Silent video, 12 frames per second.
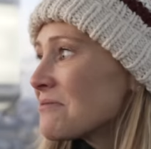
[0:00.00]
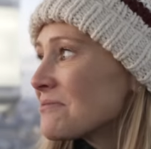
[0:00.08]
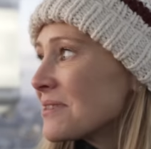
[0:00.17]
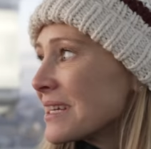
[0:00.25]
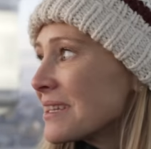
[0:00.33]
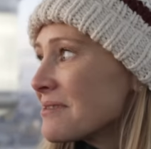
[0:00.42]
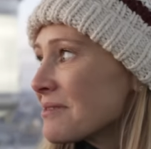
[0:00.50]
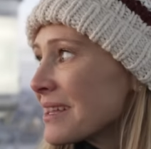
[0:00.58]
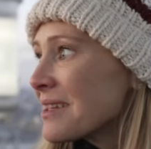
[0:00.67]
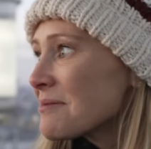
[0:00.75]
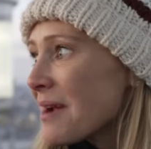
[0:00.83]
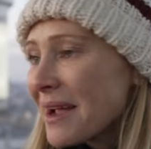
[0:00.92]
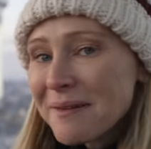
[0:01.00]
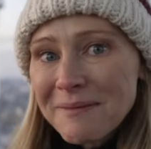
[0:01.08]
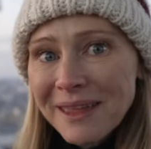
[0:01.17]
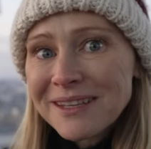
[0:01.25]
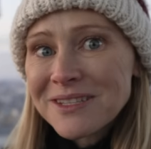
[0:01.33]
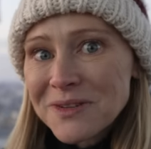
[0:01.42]
Really, really
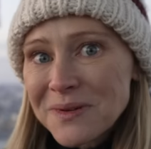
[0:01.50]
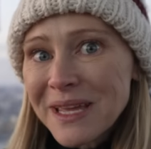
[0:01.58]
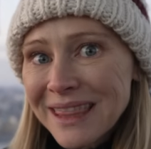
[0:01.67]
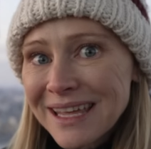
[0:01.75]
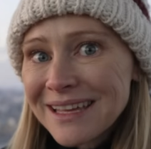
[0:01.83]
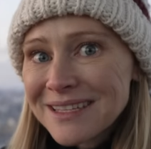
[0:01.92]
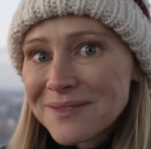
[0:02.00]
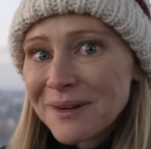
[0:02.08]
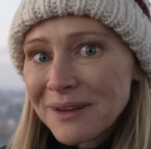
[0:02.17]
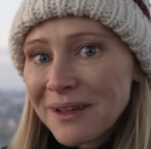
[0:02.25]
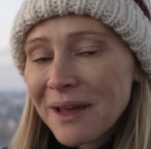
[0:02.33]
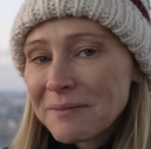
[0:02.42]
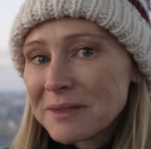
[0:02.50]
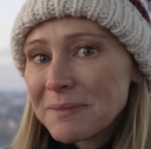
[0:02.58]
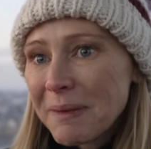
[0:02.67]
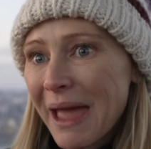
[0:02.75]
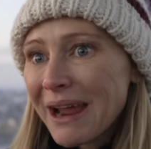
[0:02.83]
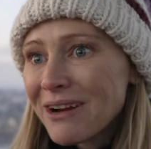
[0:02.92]
recommend doing this when you come to
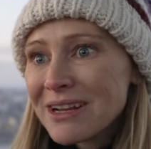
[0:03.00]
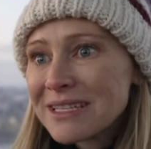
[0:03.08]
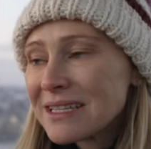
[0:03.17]
Paris.